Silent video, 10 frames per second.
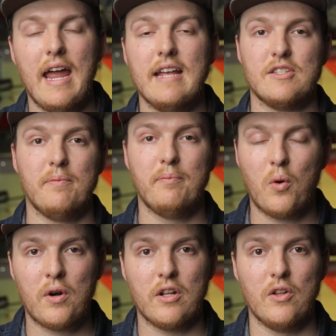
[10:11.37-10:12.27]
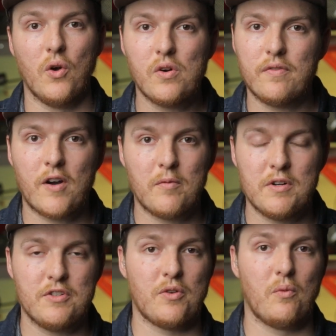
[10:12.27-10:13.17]
and support local
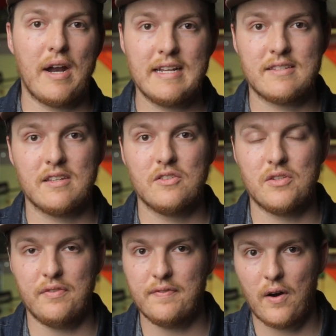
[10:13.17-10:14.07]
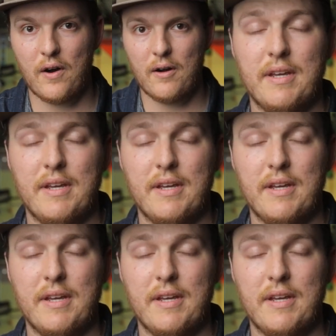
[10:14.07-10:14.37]
farmers' rights to farm.